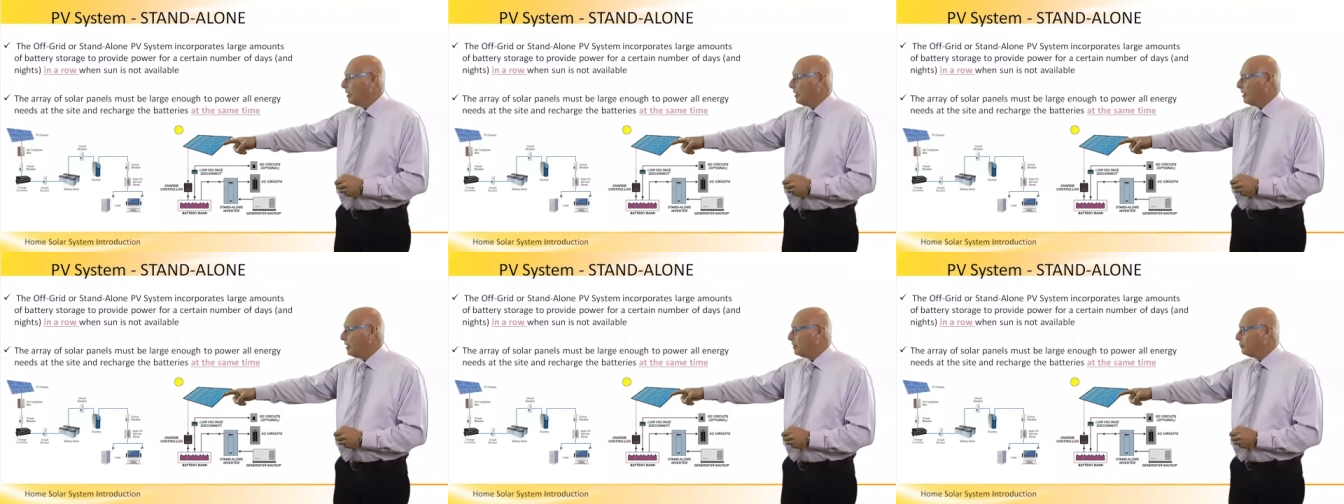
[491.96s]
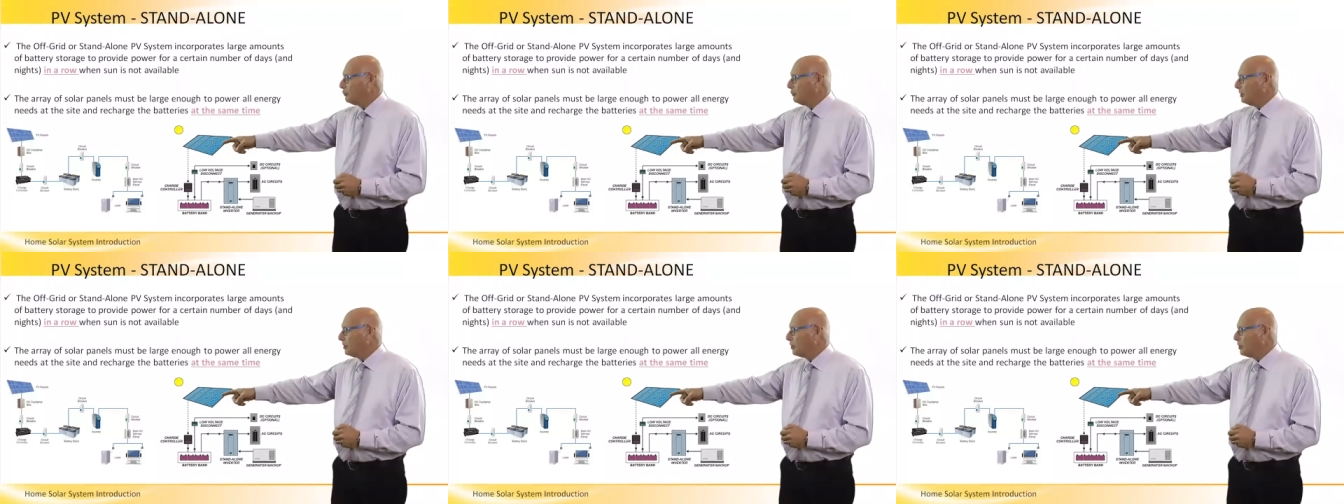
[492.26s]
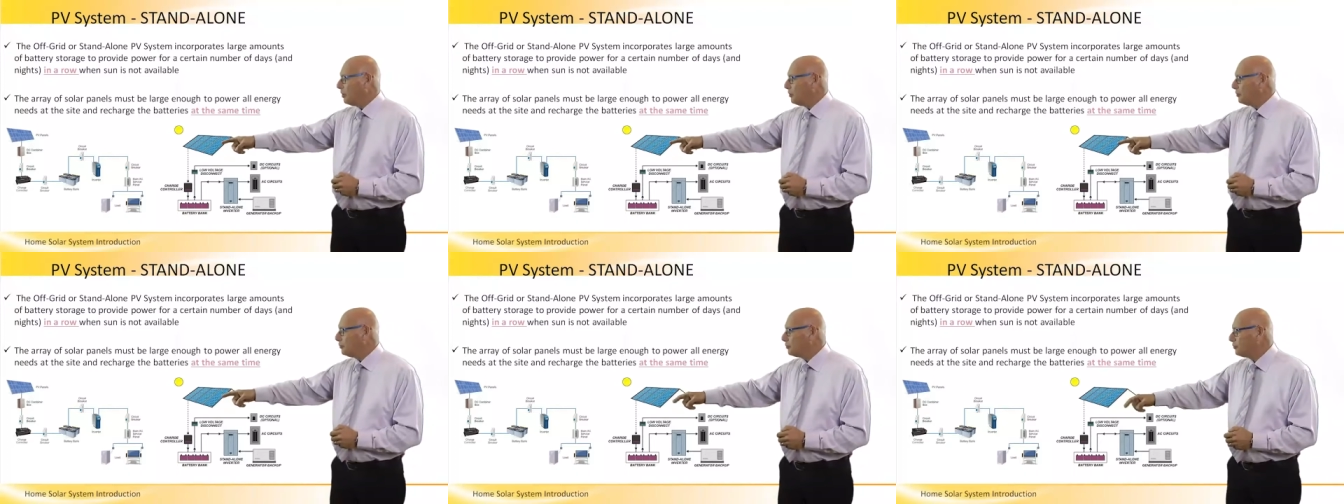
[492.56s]
It will
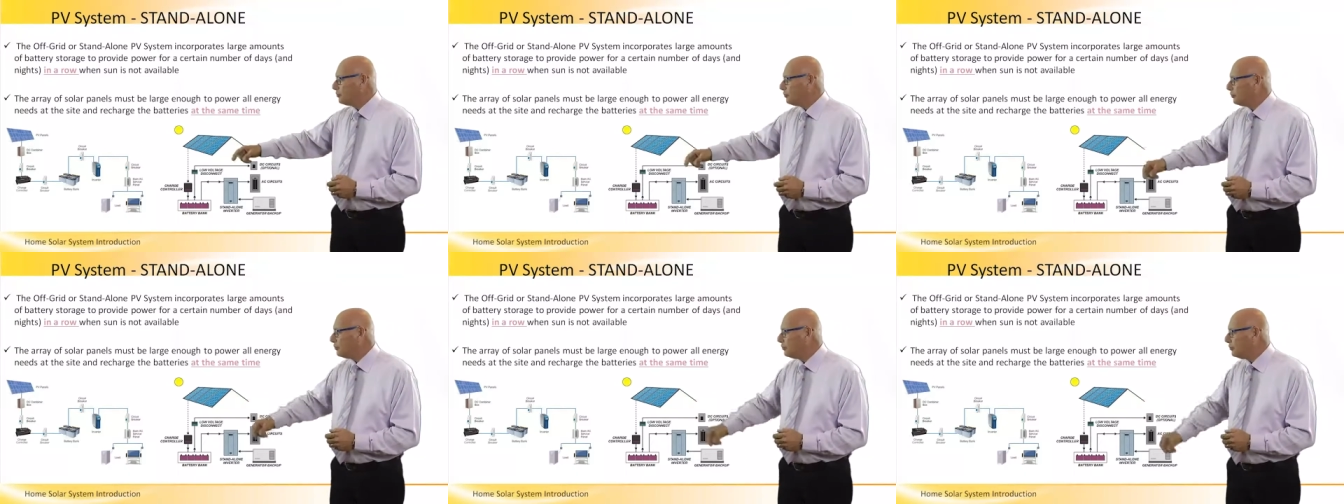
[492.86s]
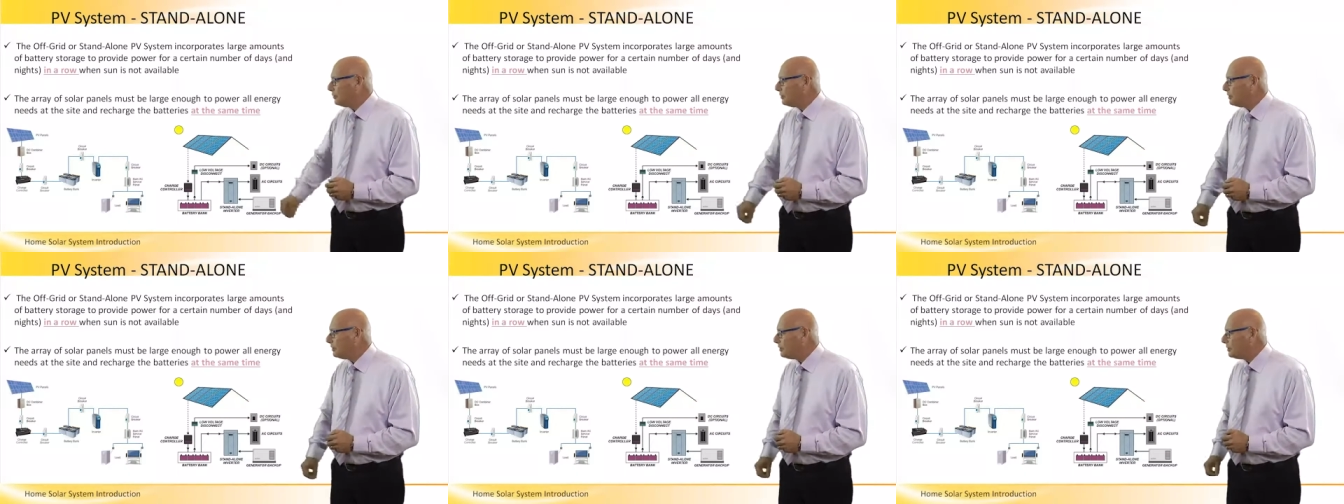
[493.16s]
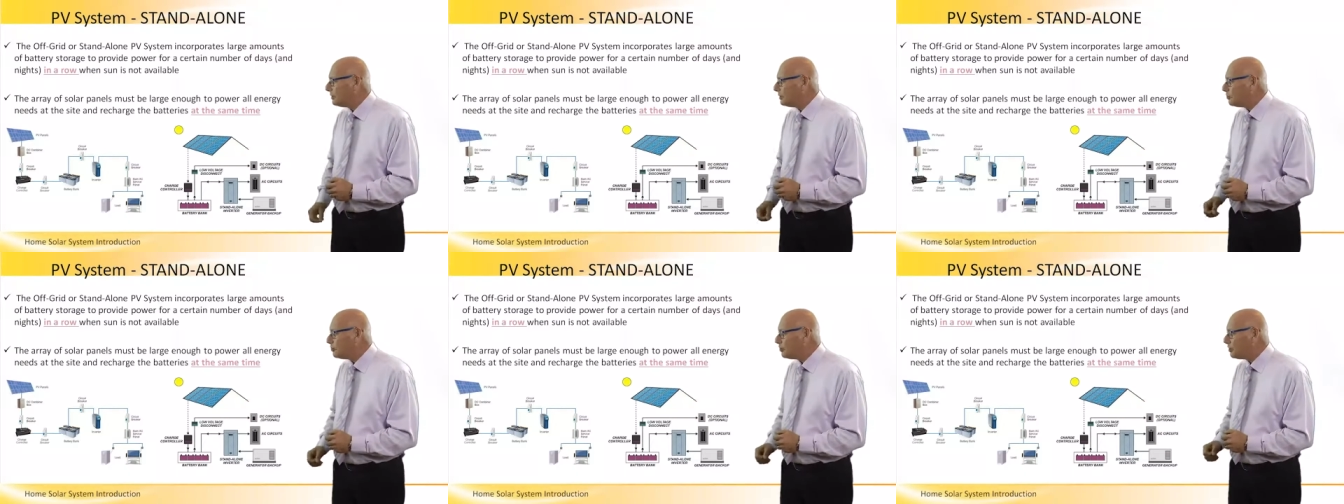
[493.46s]
go to
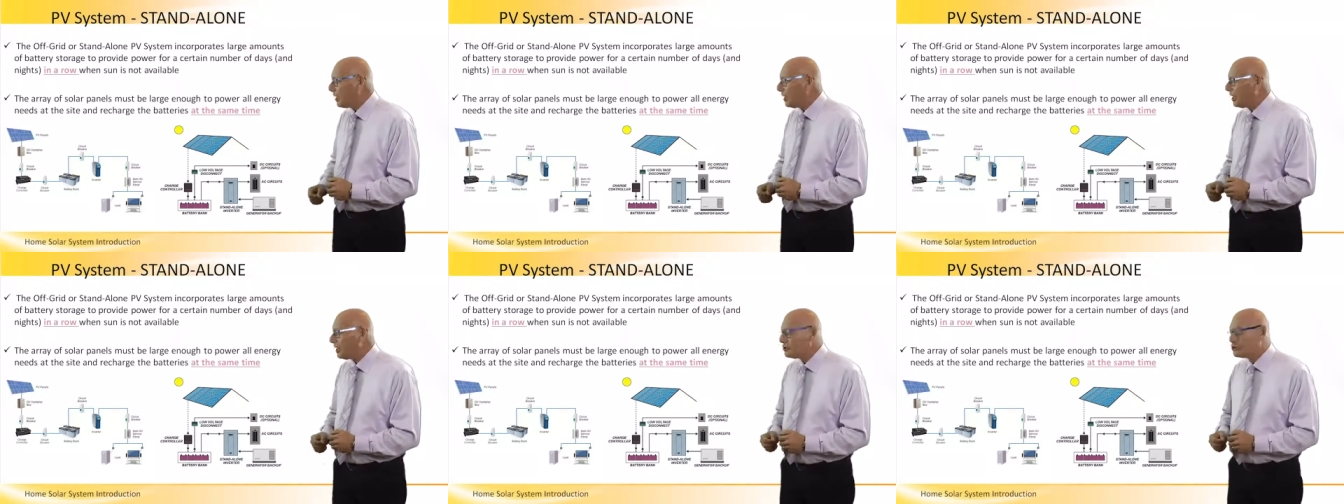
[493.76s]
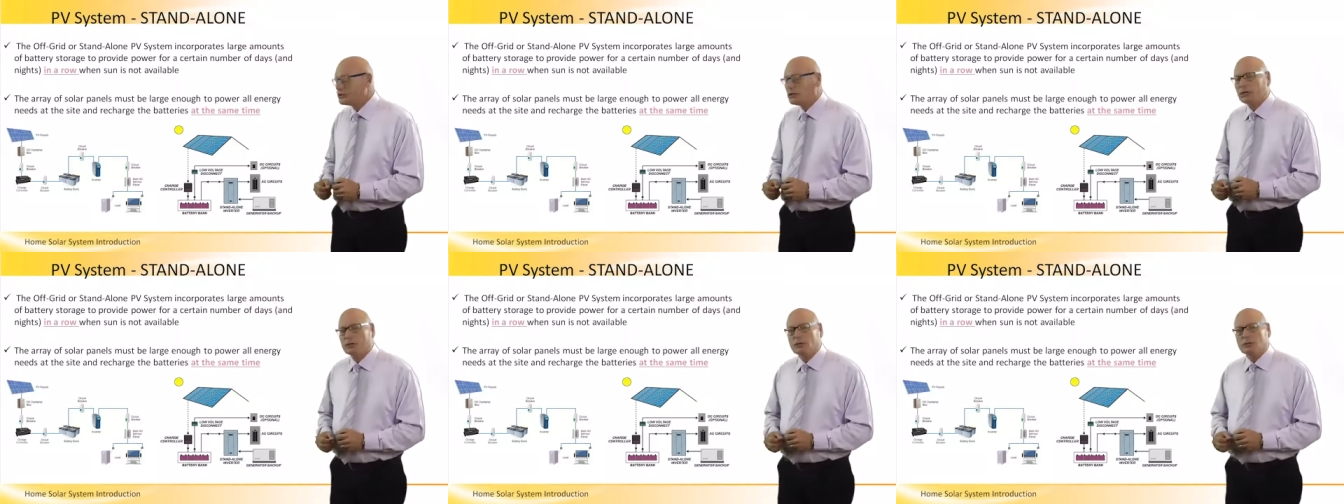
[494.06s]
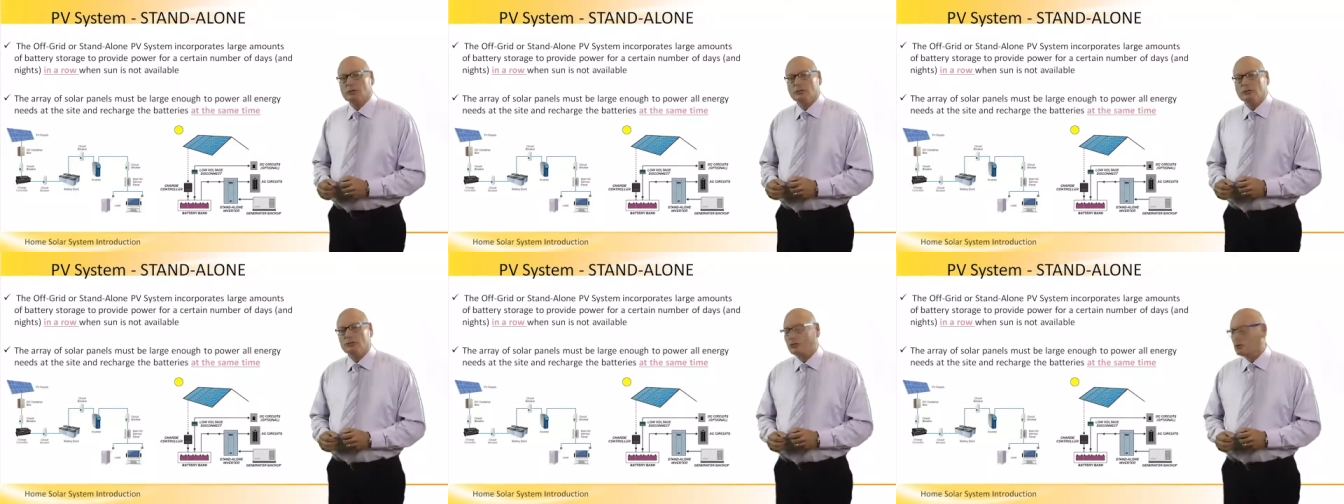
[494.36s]
charge
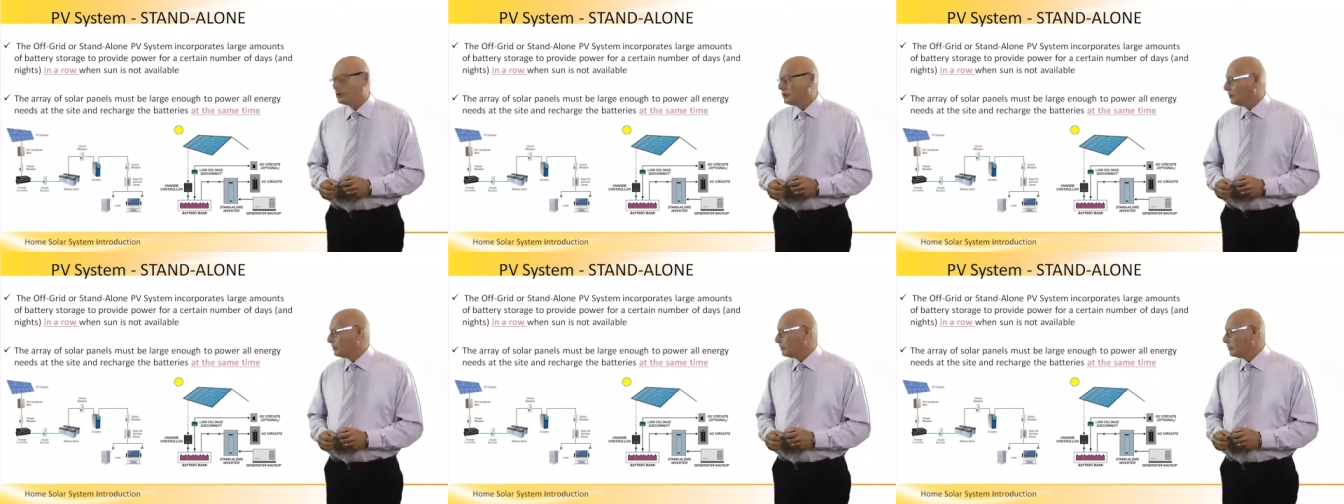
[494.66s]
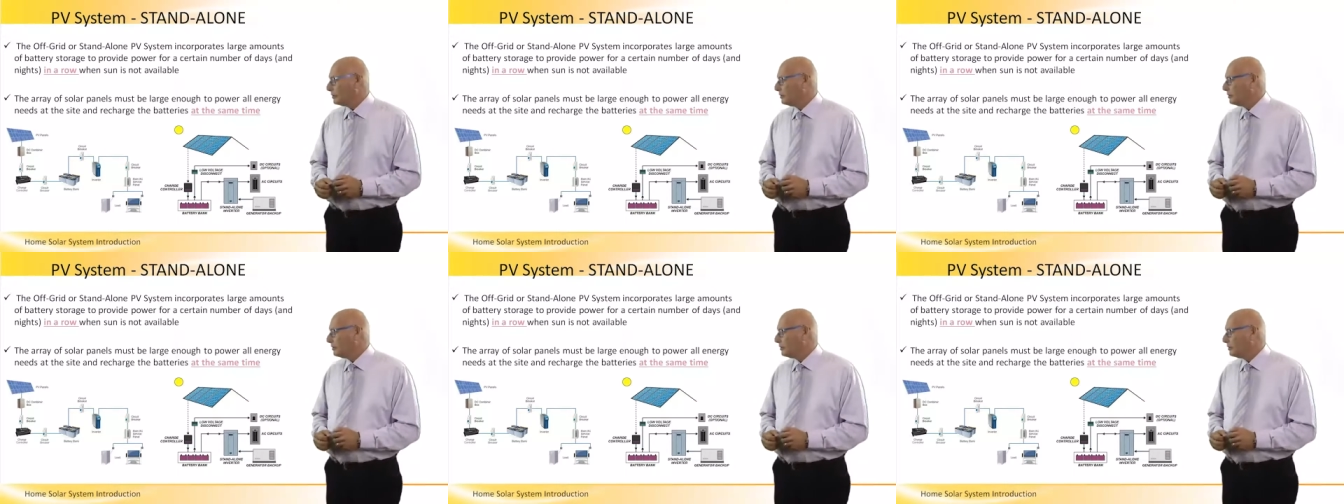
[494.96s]
controller.